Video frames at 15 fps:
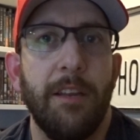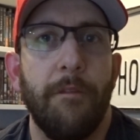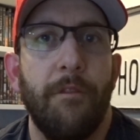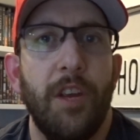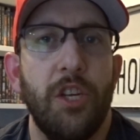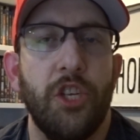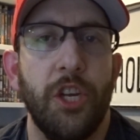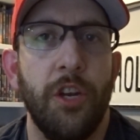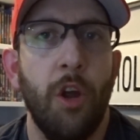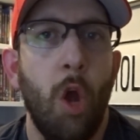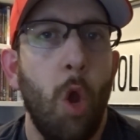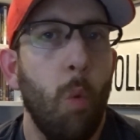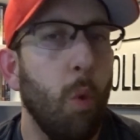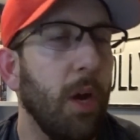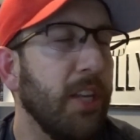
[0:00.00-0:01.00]
division
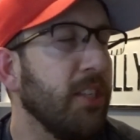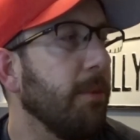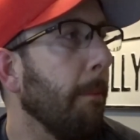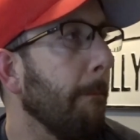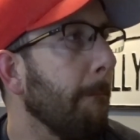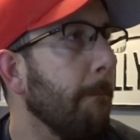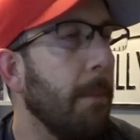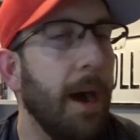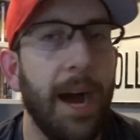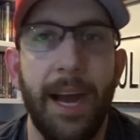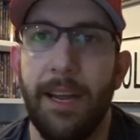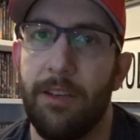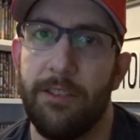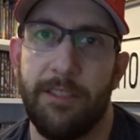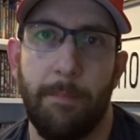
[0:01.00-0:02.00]
was
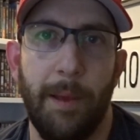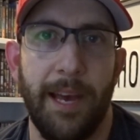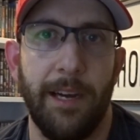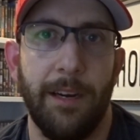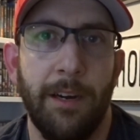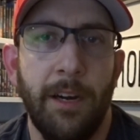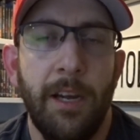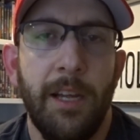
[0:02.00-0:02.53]
miles better